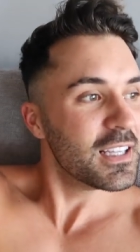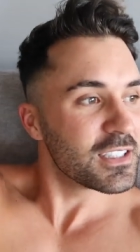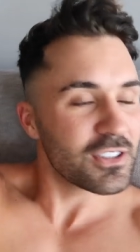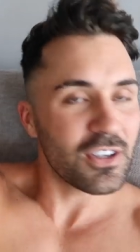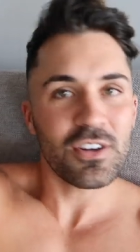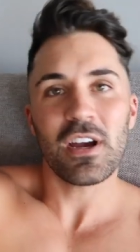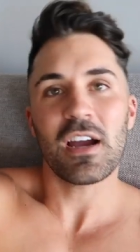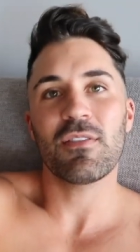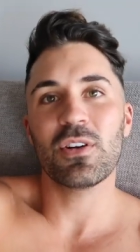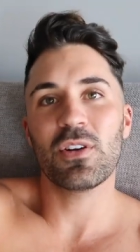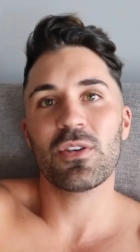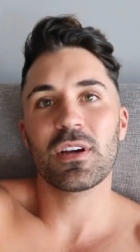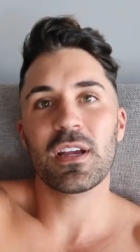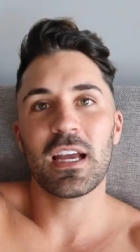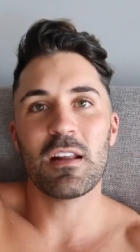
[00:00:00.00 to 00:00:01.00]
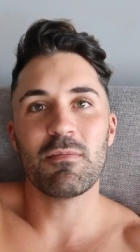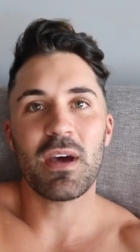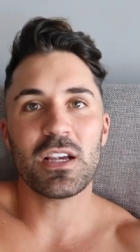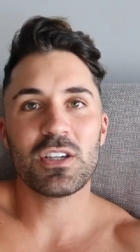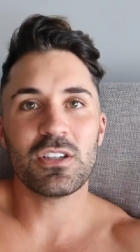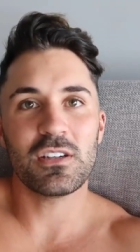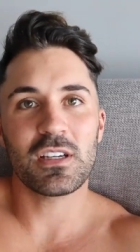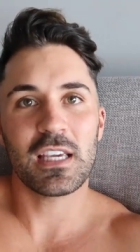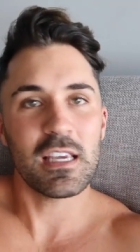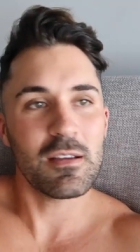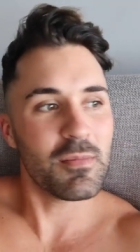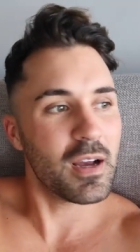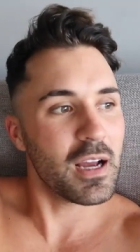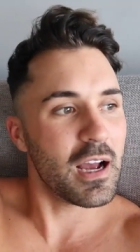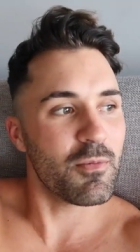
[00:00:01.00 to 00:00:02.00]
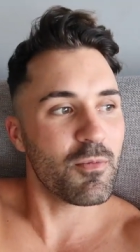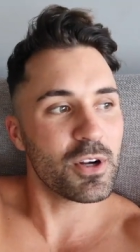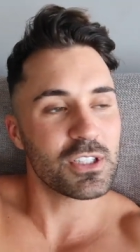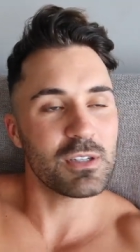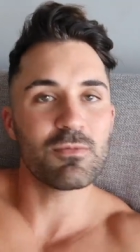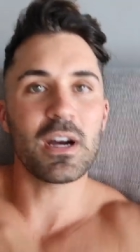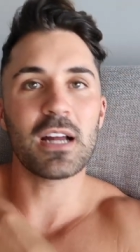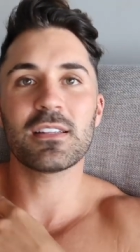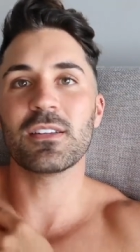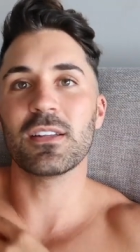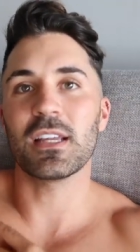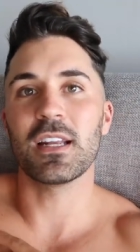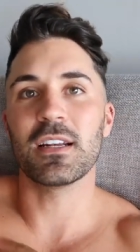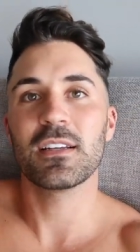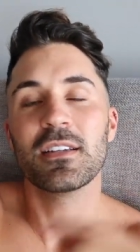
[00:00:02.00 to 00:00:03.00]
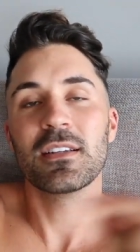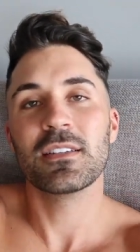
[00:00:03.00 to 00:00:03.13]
So go have a look and make sure you keep um, watching right till the end.